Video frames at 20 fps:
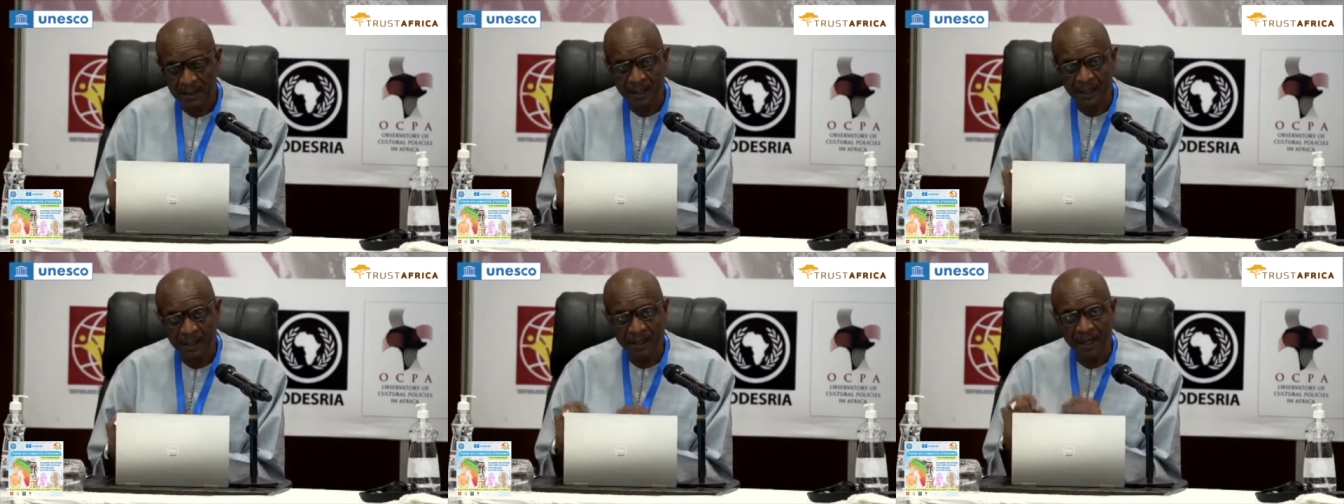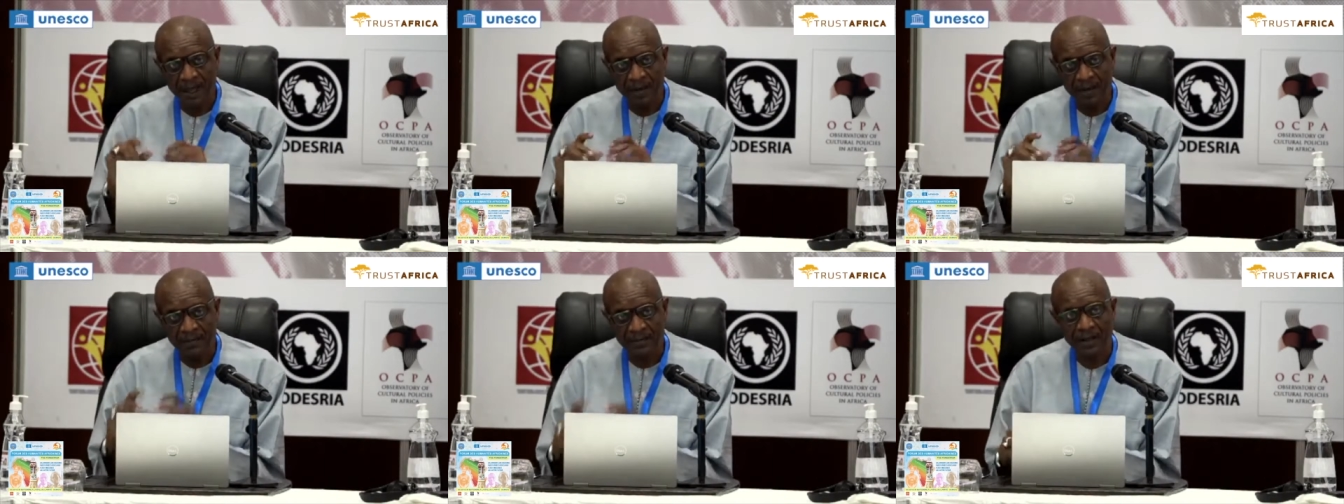
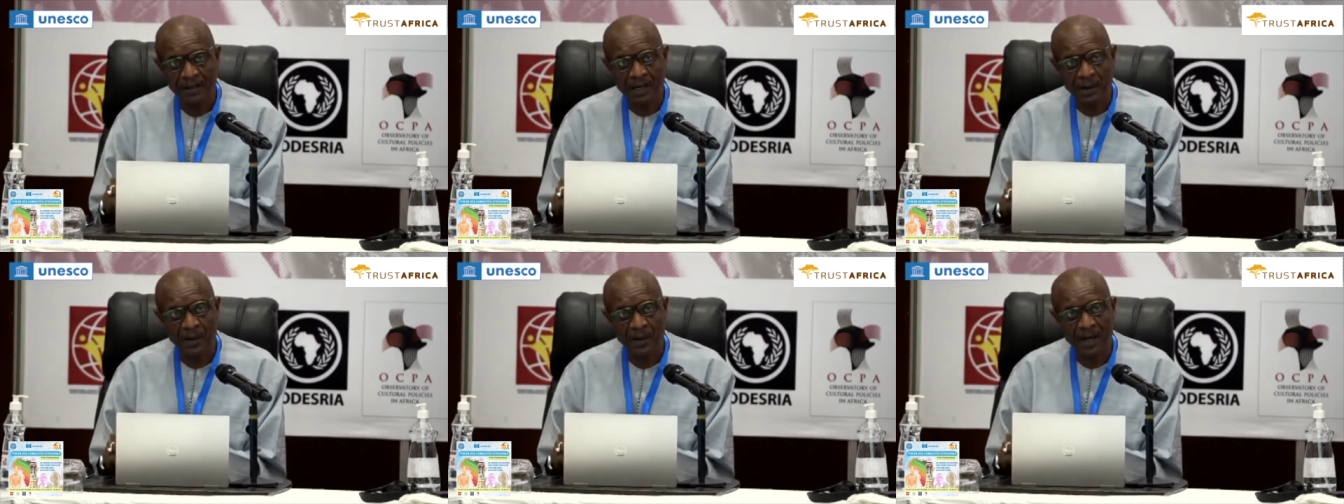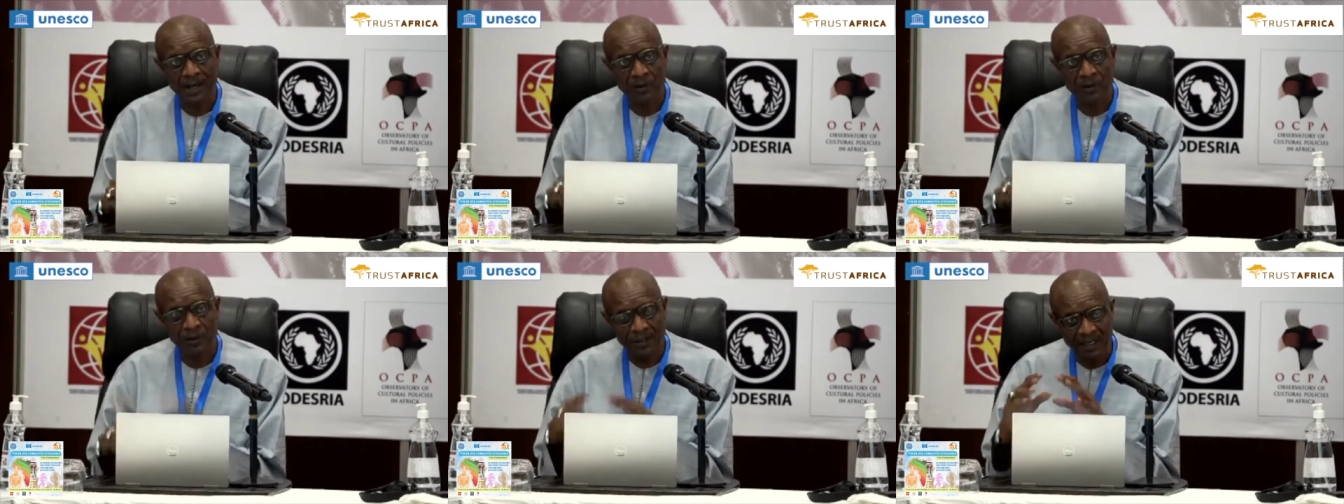Africa who had
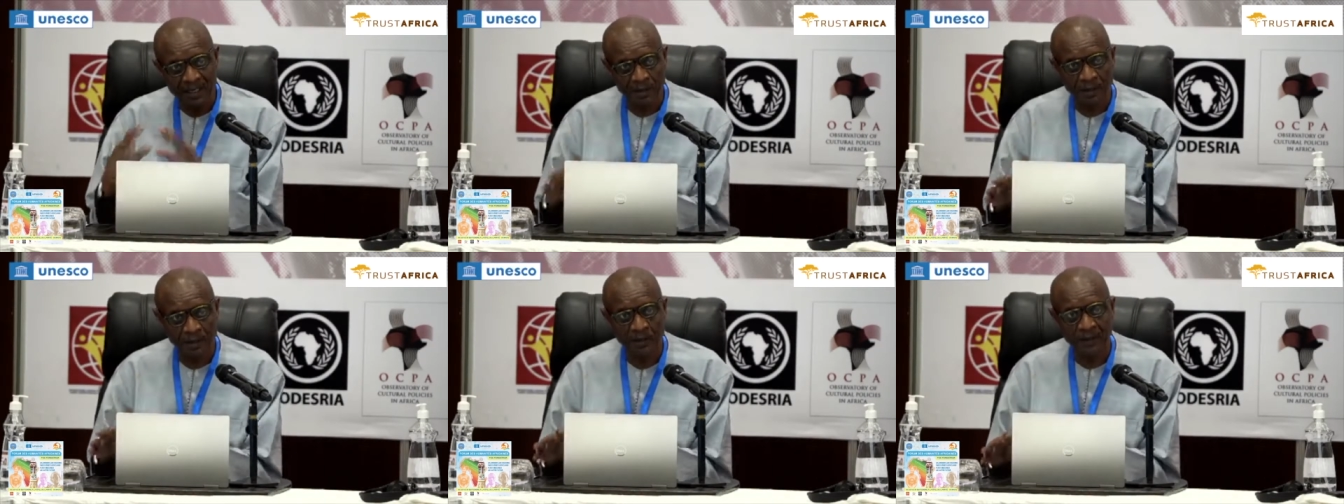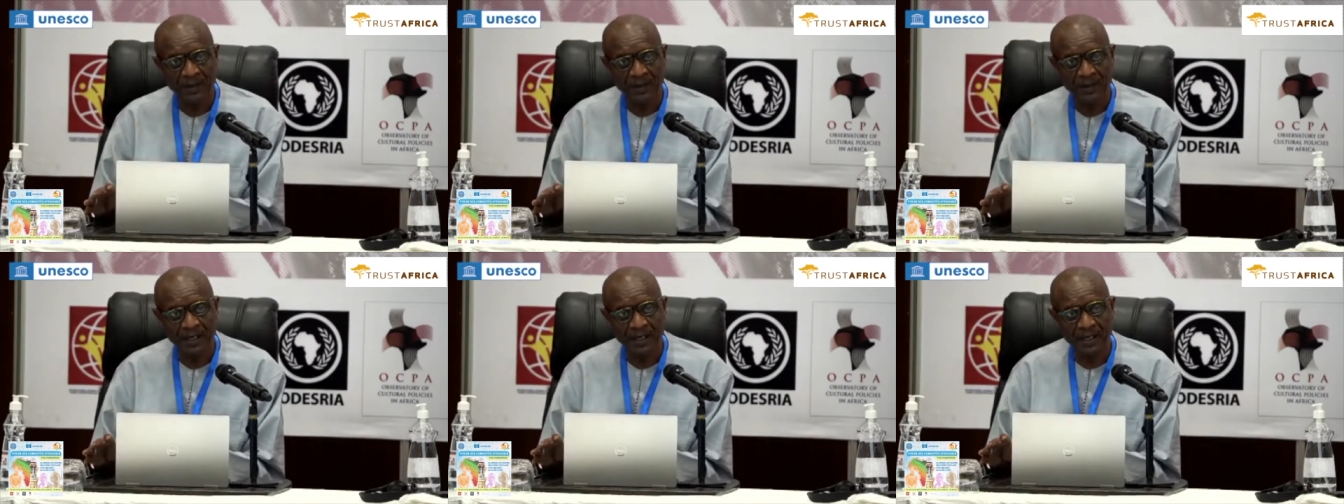those centers of
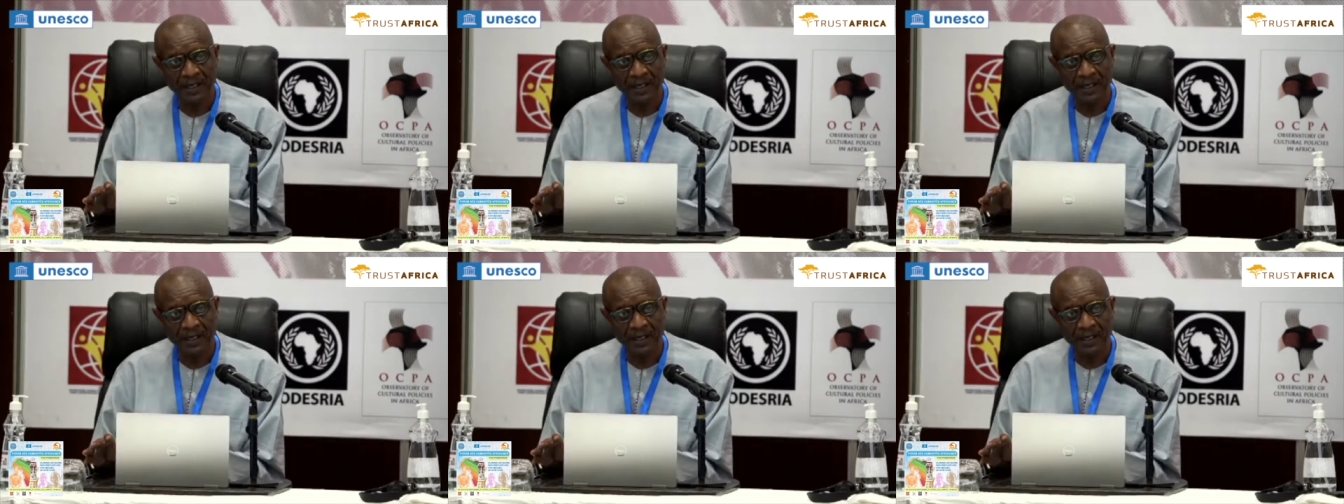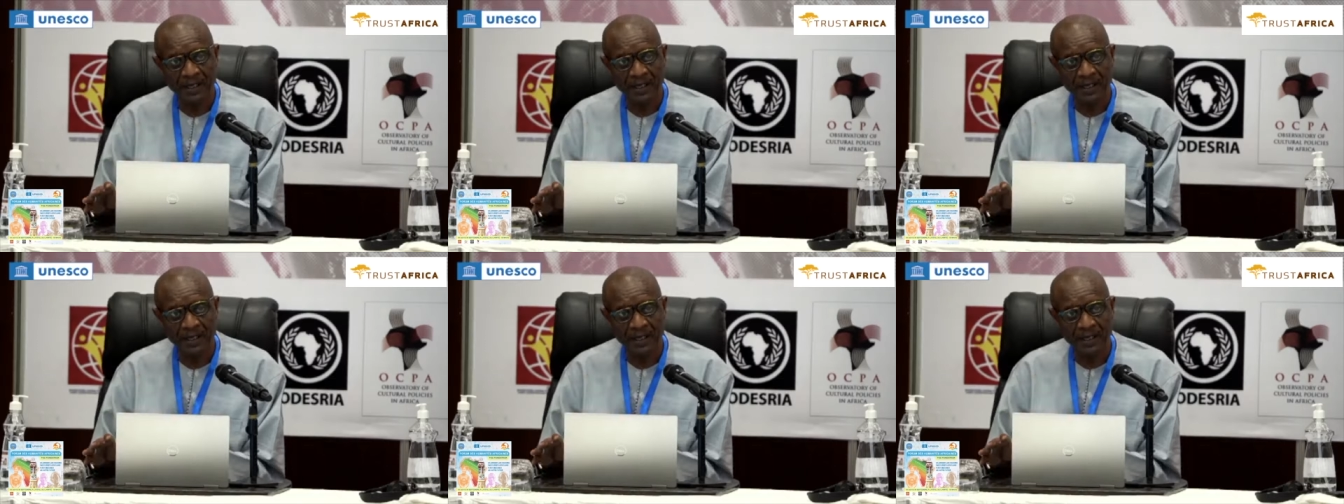learning was very
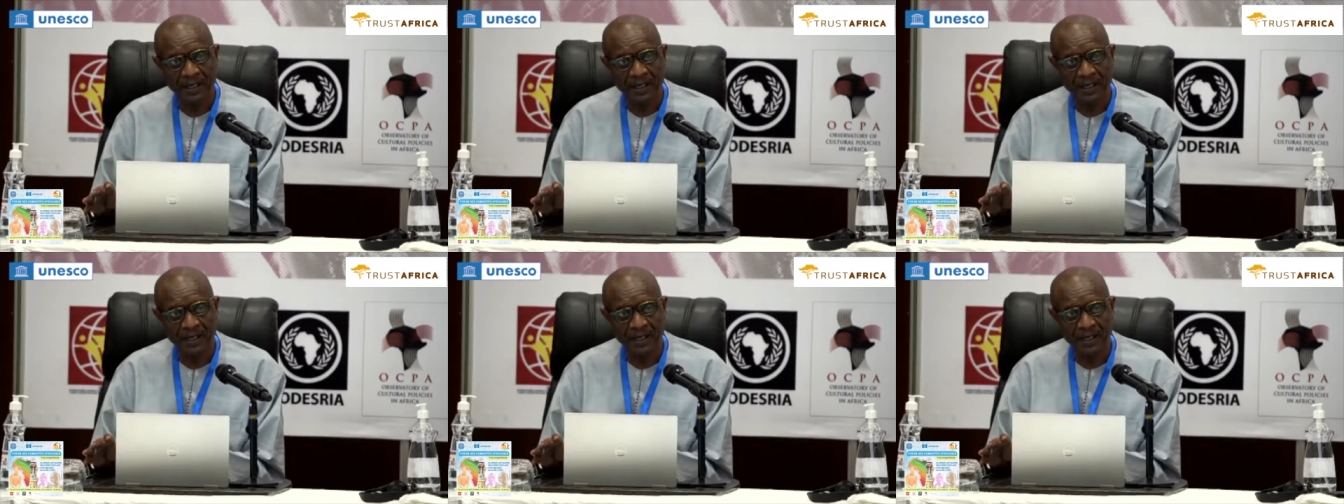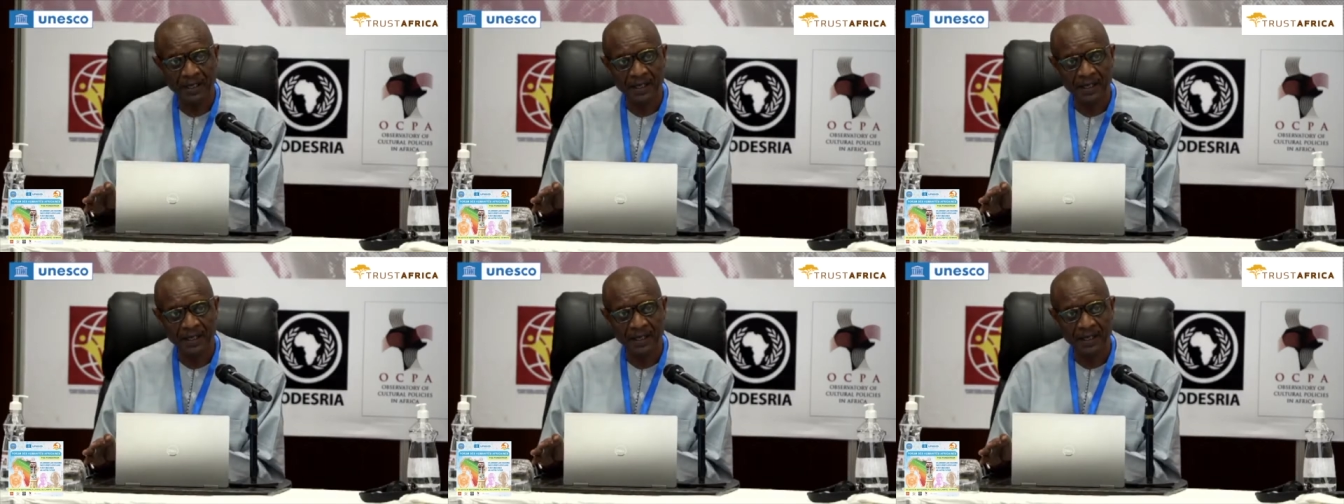vibrant, and
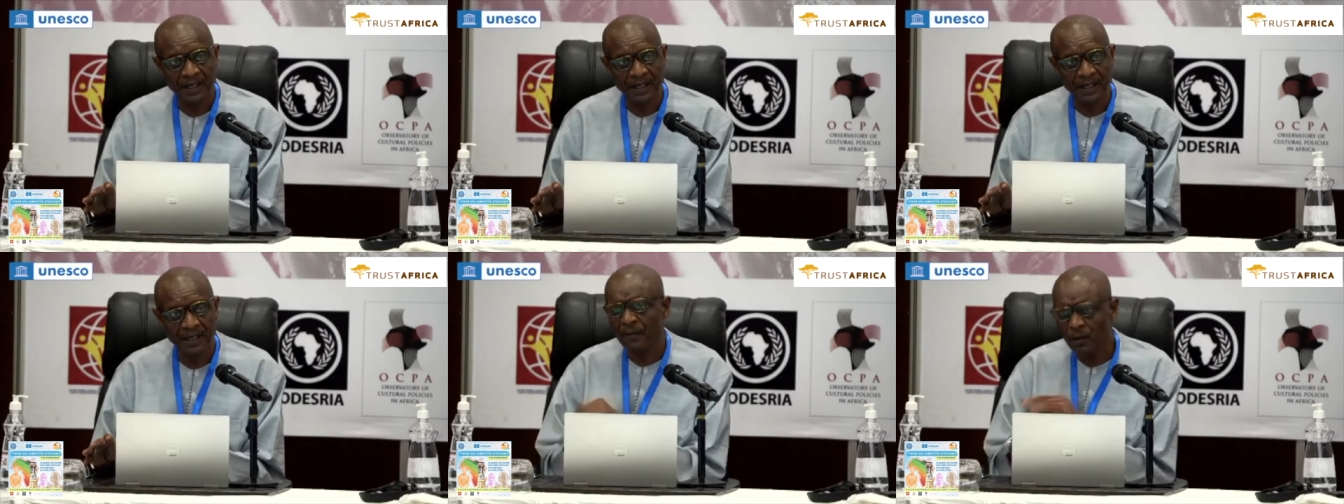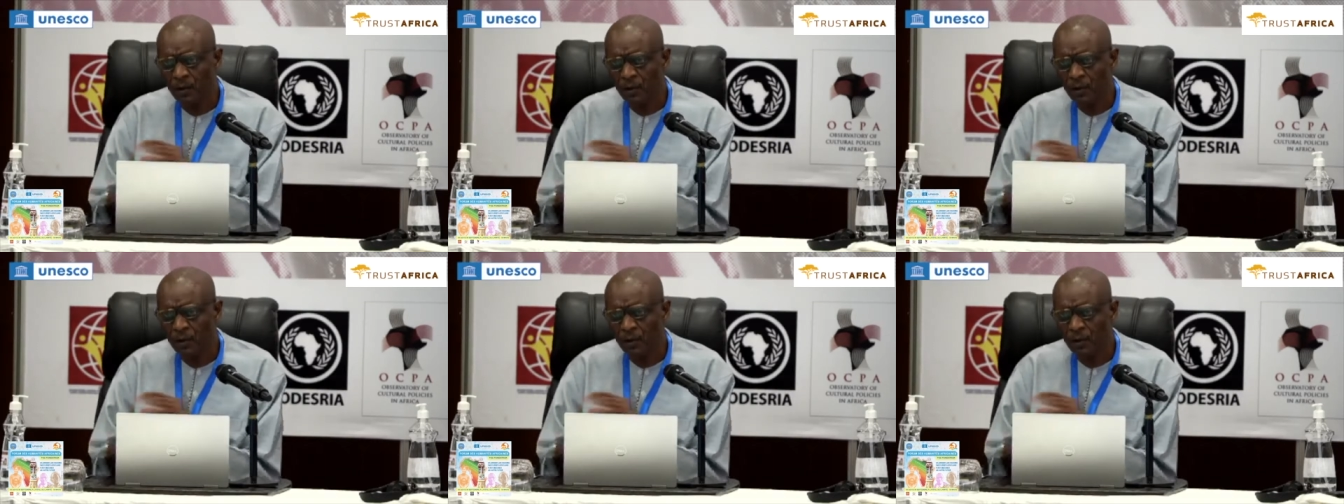there's a lot of work.